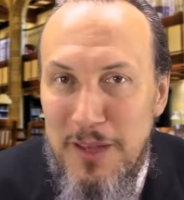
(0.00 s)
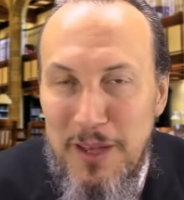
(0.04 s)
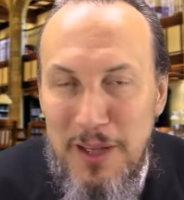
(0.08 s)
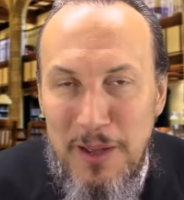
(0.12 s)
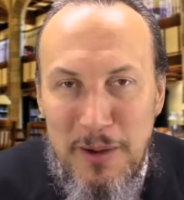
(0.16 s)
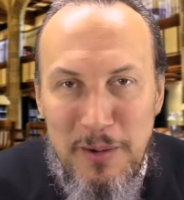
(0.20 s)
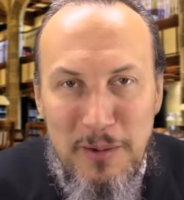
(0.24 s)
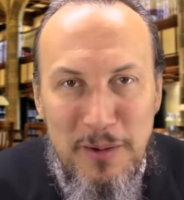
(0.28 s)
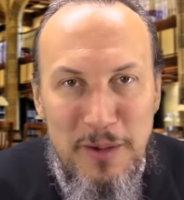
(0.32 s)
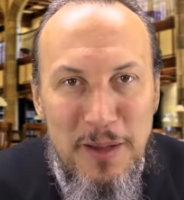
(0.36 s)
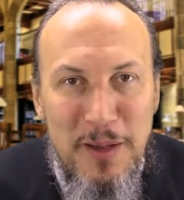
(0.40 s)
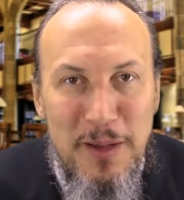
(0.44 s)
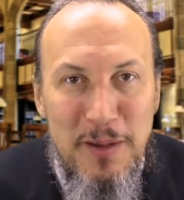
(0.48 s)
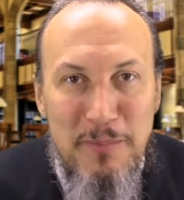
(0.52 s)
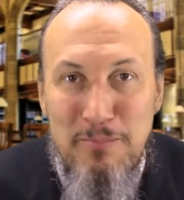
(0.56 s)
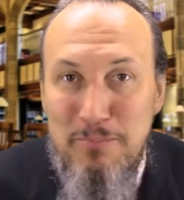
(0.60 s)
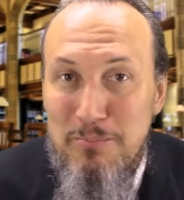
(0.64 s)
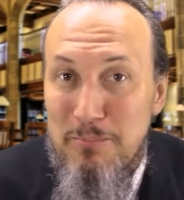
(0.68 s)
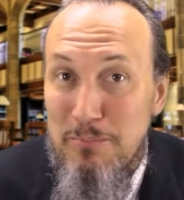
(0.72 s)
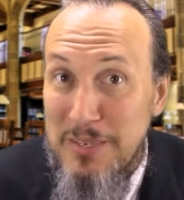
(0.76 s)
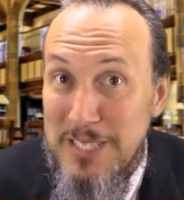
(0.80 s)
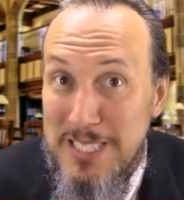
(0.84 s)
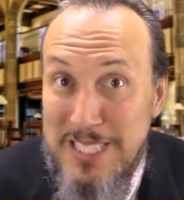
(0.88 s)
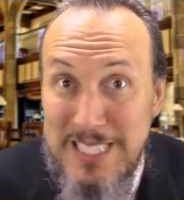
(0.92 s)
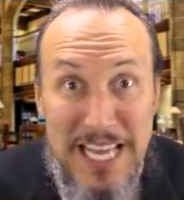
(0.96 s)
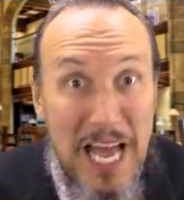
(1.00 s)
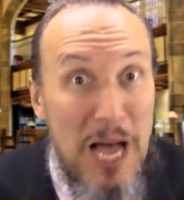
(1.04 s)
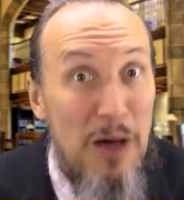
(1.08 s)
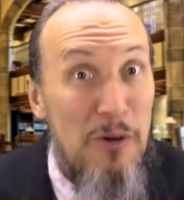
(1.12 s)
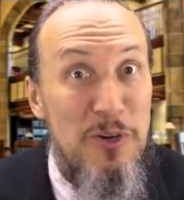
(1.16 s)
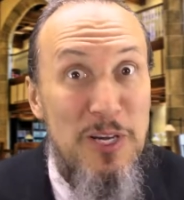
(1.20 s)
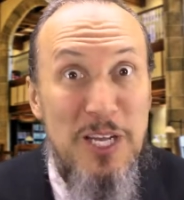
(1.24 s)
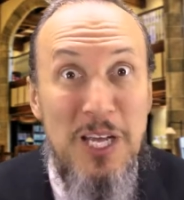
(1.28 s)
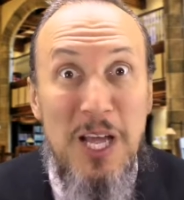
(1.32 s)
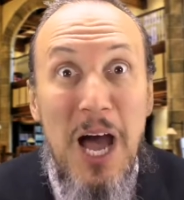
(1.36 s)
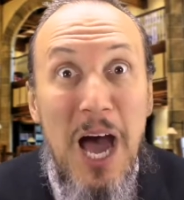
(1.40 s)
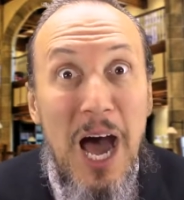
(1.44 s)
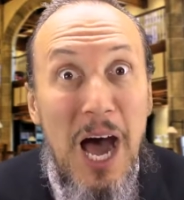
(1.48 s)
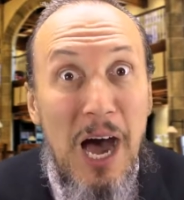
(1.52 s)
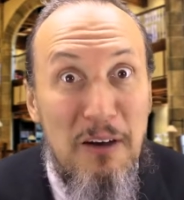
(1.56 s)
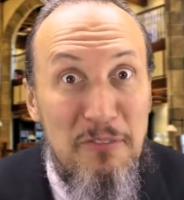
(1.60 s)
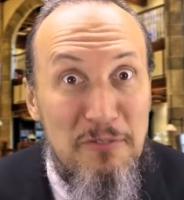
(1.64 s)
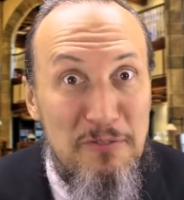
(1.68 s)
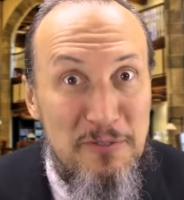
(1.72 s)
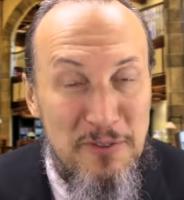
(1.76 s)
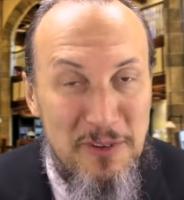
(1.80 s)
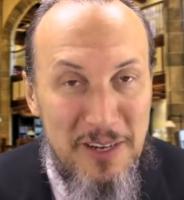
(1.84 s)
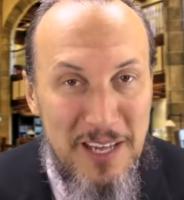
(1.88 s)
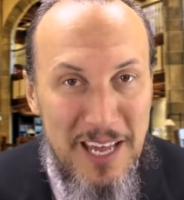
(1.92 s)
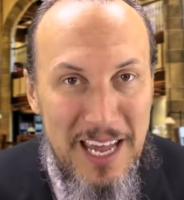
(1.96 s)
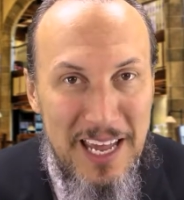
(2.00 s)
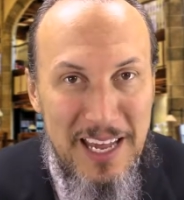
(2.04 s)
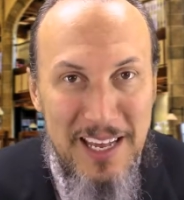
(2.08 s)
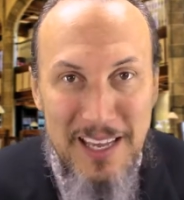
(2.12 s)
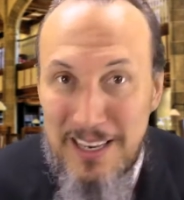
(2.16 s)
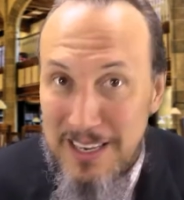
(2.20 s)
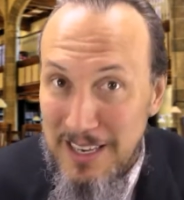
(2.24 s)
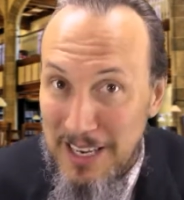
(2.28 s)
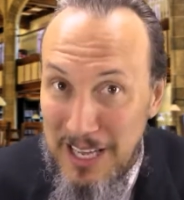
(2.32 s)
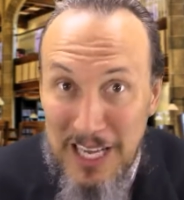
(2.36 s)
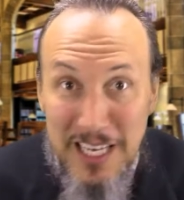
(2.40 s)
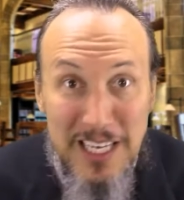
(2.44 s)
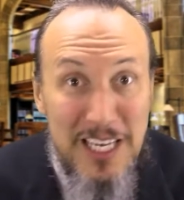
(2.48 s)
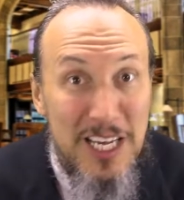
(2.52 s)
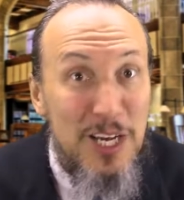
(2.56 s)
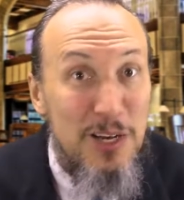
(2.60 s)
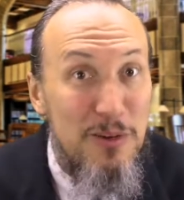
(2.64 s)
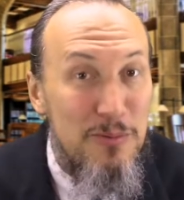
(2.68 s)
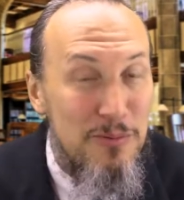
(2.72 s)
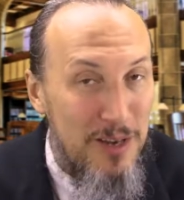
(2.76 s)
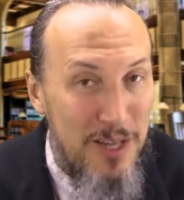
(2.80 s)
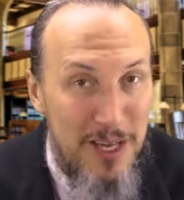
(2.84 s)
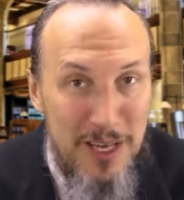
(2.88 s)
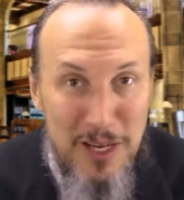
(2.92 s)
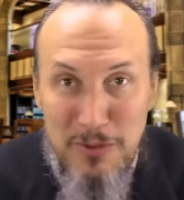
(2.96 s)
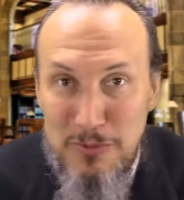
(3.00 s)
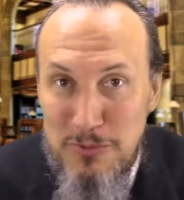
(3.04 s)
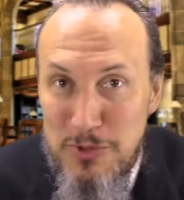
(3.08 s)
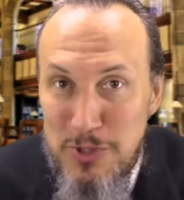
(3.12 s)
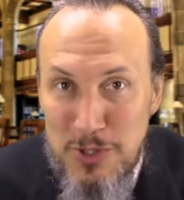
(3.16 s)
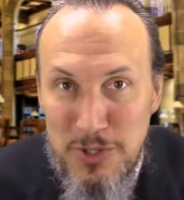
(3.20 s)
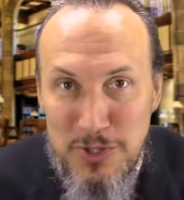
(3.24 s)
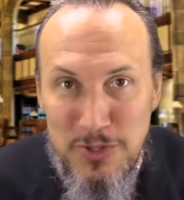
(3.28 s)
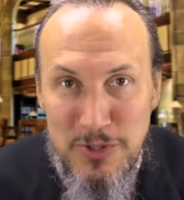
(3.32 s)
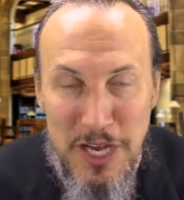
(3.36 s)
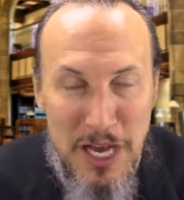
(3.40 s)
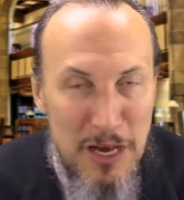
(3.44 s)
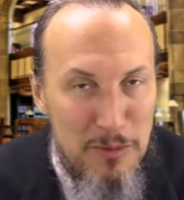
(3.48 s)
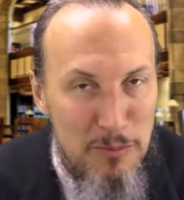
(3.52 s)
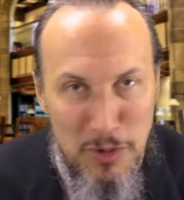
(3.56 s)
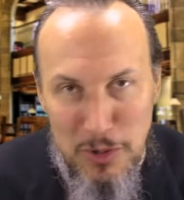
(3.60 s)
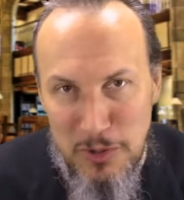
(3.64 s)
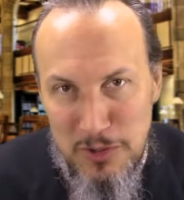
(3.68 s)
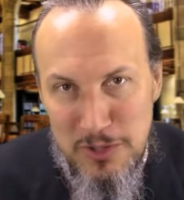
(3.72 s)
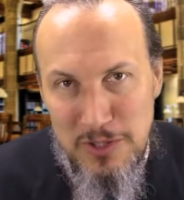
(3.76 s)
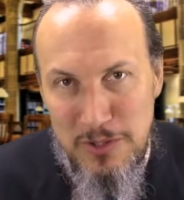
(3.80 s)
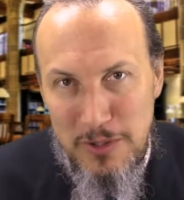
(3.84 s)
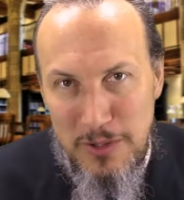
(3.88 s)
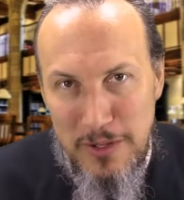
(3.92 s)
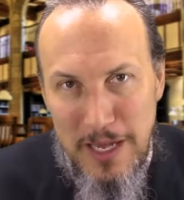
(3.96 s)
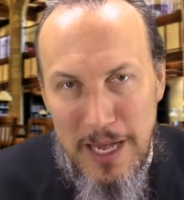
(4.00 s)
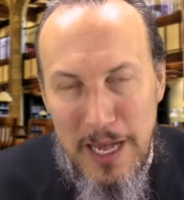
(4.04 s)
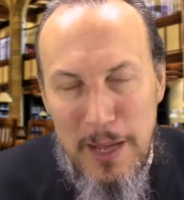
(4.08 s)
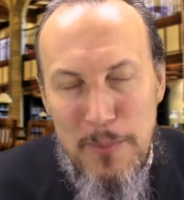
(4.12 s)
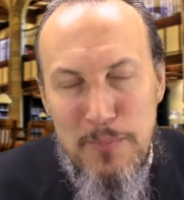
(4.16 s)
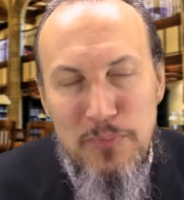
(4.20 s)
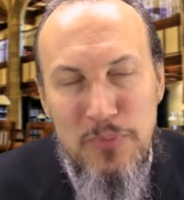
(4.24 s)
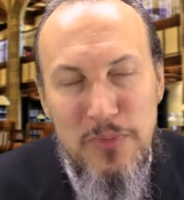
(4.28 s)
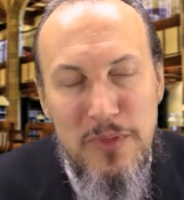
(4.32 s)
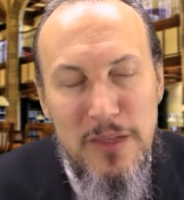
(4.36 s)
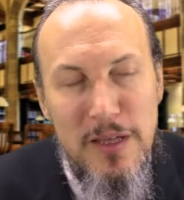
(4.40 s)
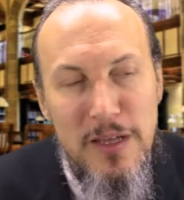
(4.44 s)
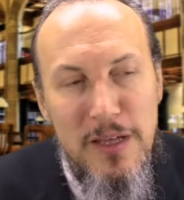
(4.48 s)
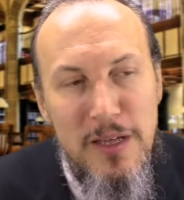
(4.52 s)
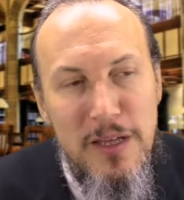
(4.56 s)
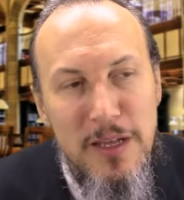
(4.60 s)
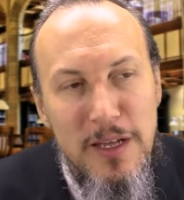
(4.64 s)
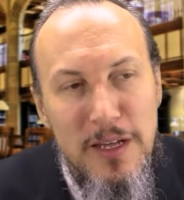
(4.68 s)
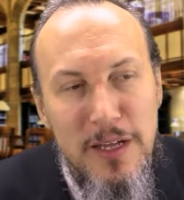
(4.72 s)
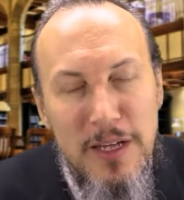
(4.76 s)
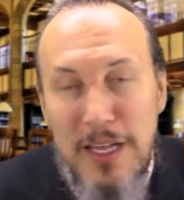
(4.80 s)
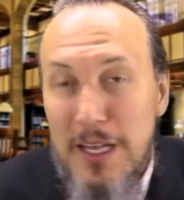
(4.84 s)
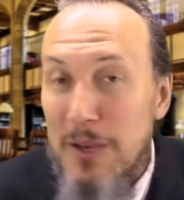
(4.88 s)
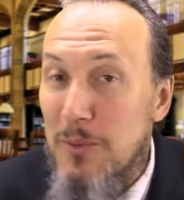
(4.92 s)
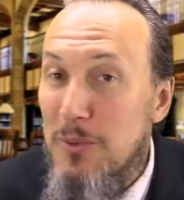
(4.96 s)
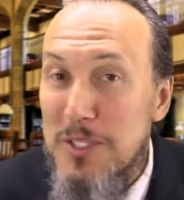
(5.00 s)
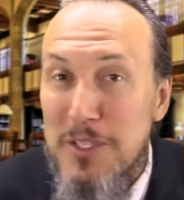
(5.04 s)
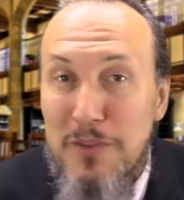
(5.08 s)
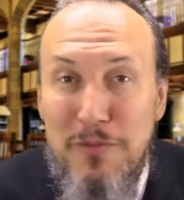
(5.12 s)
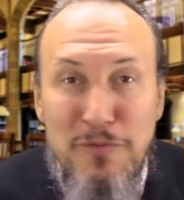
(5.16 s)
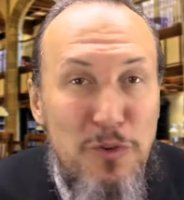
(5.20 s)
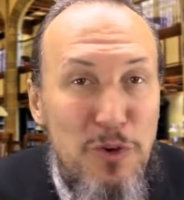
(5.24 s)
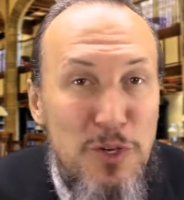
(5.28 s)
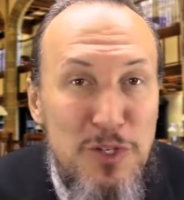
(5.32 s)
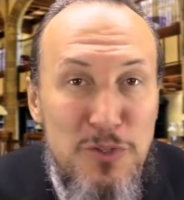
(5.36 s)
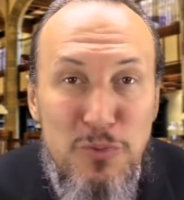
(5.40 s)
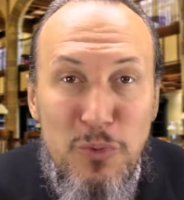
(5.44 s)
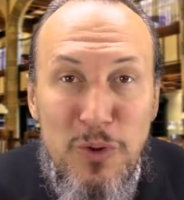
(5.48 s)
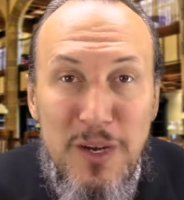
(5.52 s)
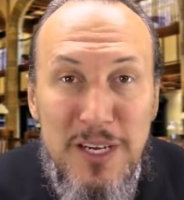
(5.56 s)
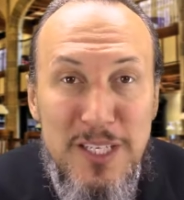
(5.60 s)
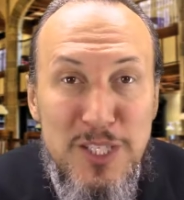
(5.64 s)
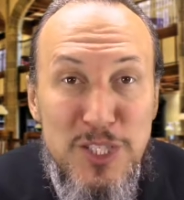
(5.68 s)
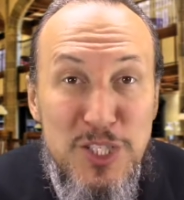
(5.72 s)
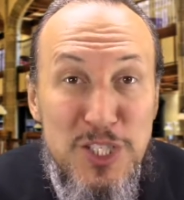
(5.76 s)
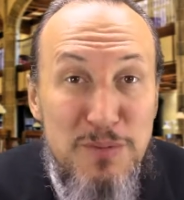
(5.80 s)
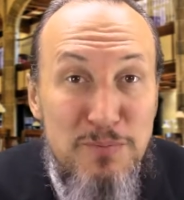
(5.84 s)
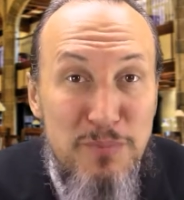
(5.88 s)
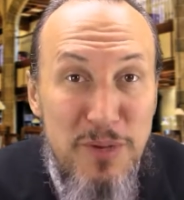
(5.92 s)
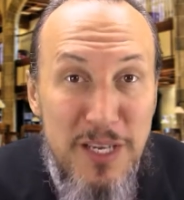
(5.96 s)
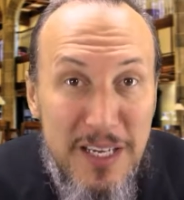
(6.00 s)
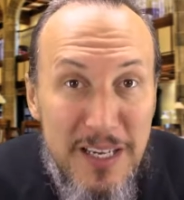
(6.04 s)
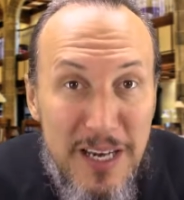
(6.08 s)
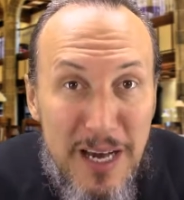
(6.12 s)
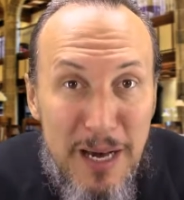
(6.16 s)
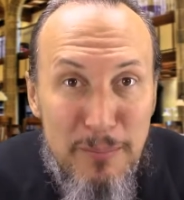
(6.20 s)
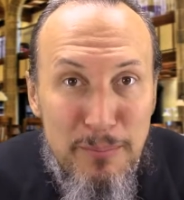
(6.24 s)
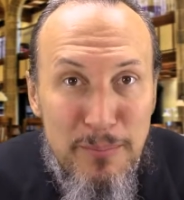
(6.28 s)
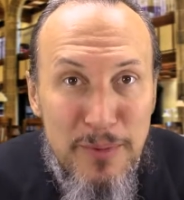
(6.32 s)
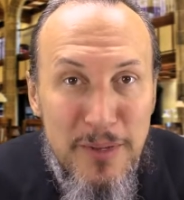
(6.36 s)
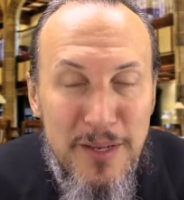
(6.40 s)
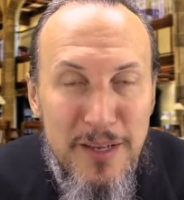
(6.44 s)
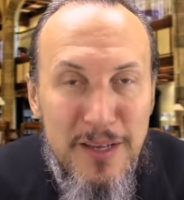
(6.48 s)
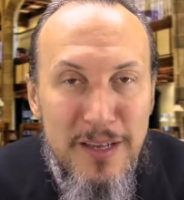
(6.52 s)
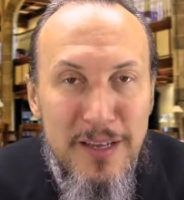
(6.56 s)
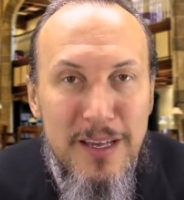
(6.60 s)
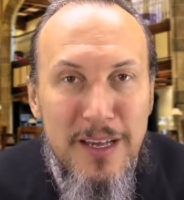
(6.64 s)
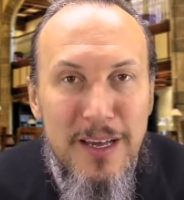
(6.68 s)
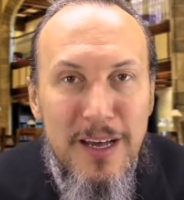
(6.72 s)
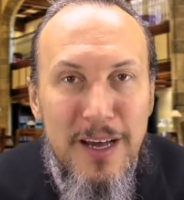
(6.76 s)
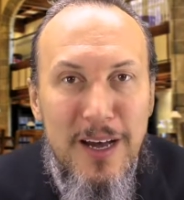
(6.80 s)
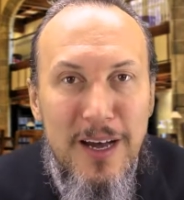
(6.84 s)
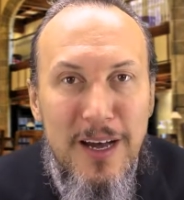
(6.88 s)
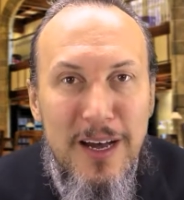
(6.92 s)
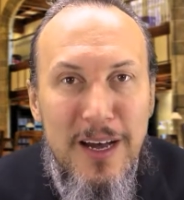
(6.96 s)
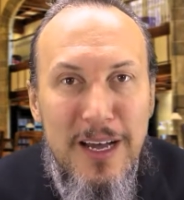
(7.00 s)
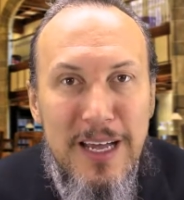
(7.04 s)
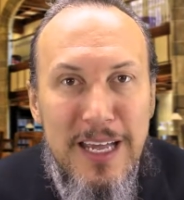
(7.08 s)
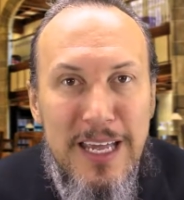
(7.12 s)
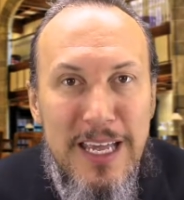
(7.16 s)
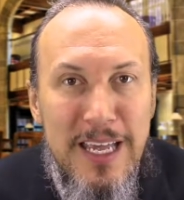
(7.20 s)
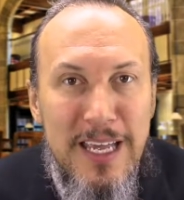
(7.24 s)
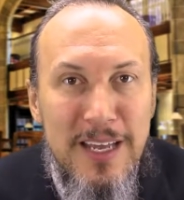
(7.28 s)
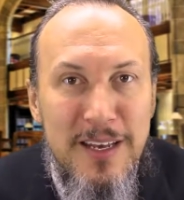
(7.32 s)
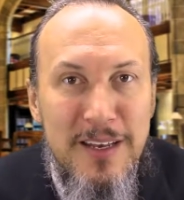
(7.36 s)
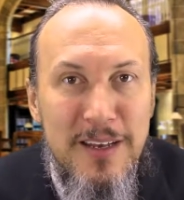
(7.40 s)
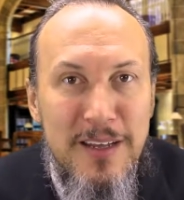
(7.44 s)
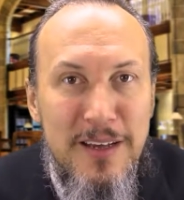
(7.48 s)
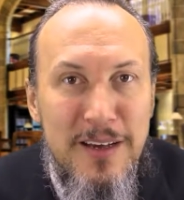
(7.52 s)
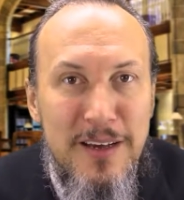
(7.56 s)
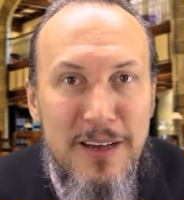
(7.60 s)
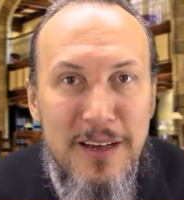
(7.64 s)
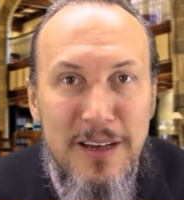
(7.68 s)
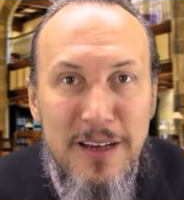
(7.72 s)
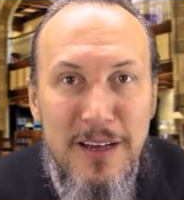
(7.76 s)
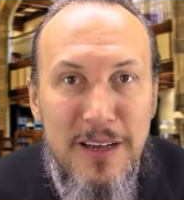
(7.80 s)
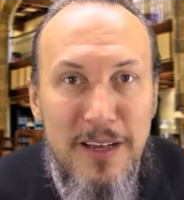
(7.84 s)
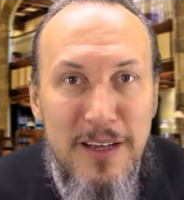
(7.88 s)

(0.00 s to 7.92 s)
you know, sounding off, okay? Like a, like a rooster almost, okay? He was the first one to speak up uh, in, uh,